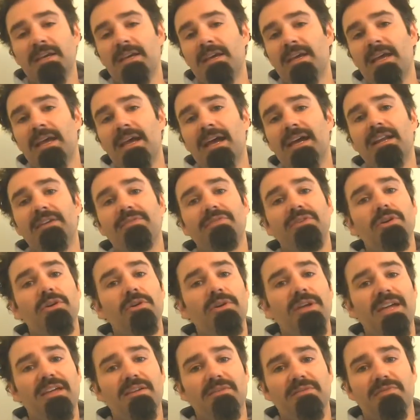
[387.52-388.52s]
And if you're not
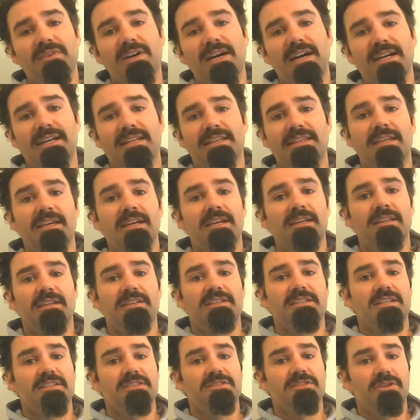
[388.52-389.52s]
getting fat in, then
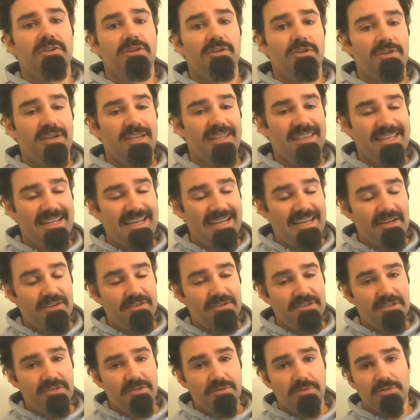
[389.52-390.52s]
chances are you're not getting the energy
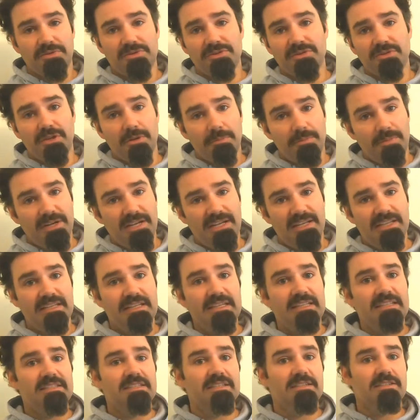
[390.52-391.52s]
source that your brain
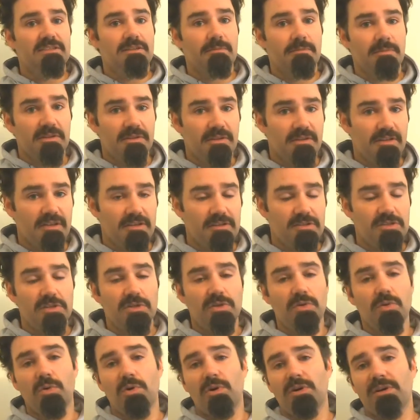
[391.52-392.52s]
needs and some other things that
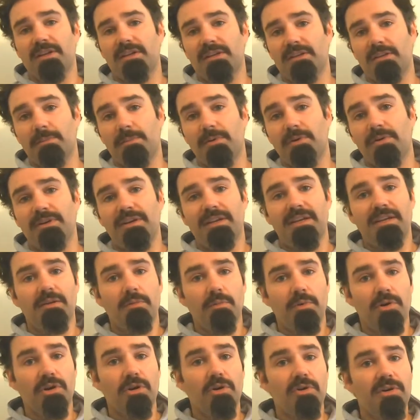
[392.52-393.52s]
go on in the body. We're
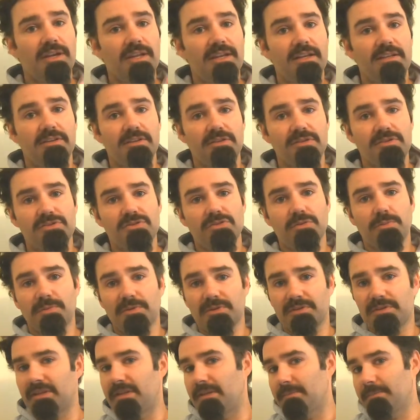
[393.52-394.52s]
not getting into super
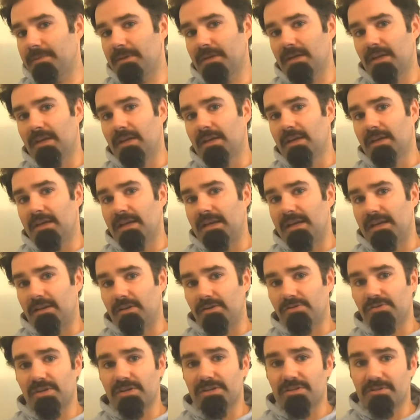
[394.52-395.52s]
deep
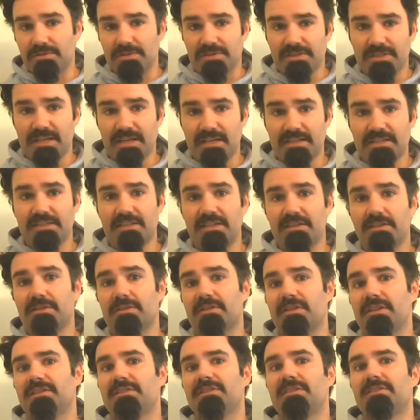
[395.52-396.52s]
nutritional science here.
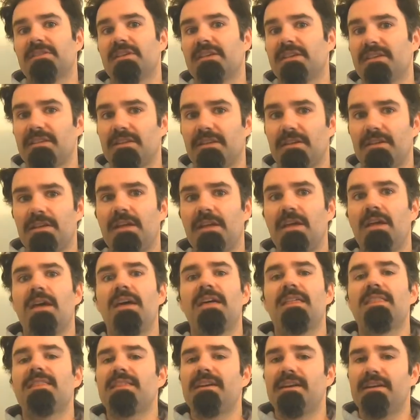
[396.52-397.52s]
This is like the
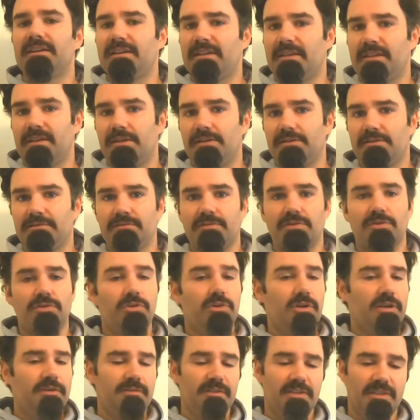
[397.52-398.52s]
30,000 foot, not
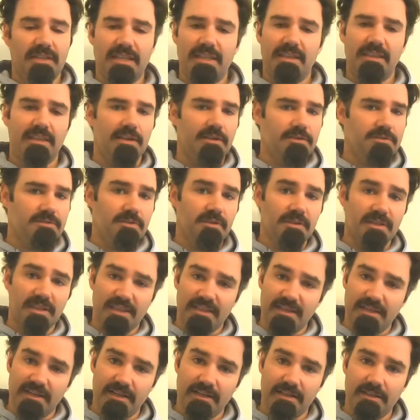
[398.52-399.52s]
even the 10,000, the
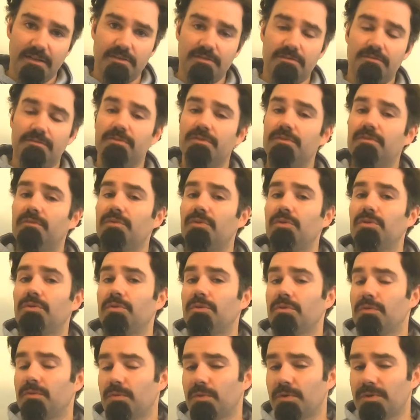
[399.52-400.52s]
30,000 foot view
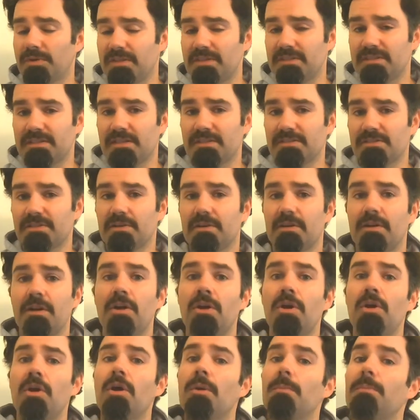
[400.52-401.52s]
of what these things are.
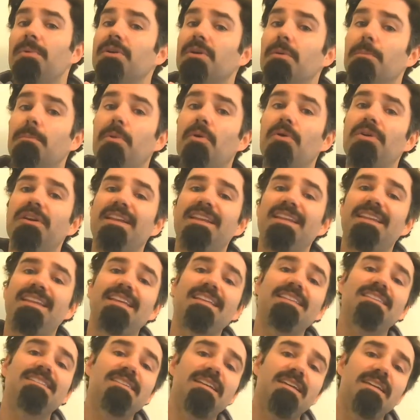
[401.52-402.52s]
But your body
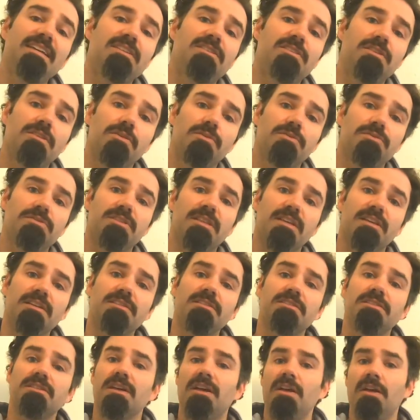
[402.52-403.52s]
needs each of those
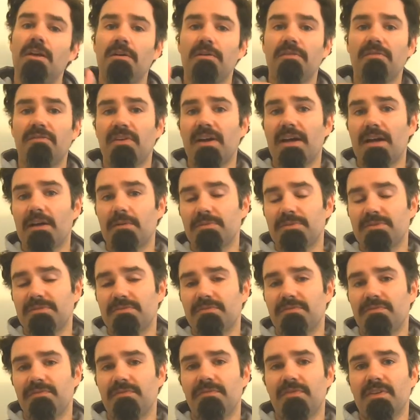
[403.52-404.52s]
things. Fat was
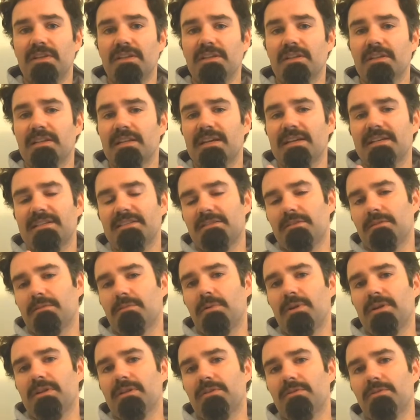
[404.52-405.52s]
villainized a
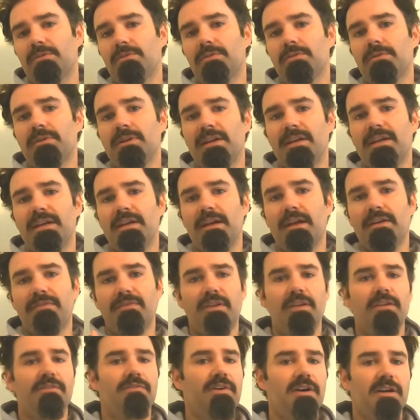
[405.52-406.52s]
while ago. If you
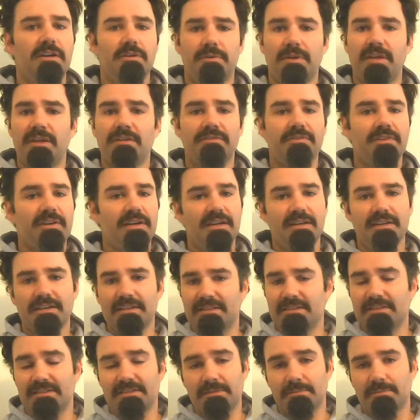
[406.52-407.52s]
eat fat, you'll get fat.
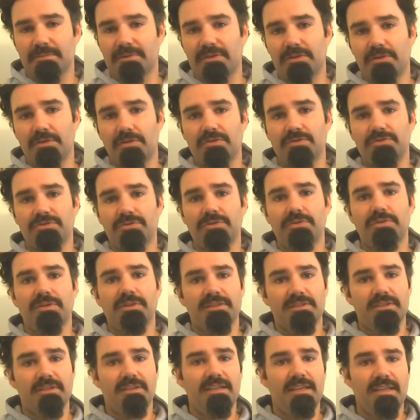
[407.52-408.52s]
It's simply not true.
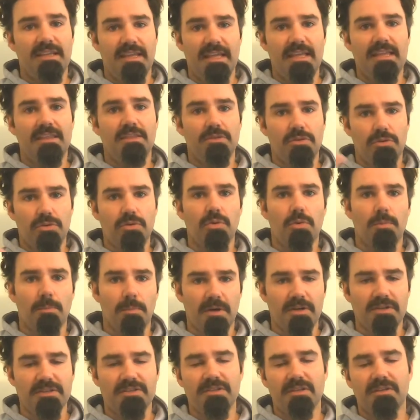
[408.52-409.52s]
It's eating too
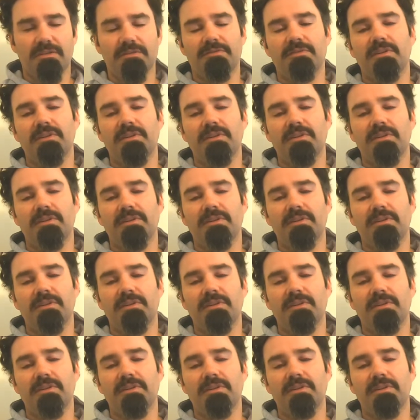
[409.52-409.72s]
much stuff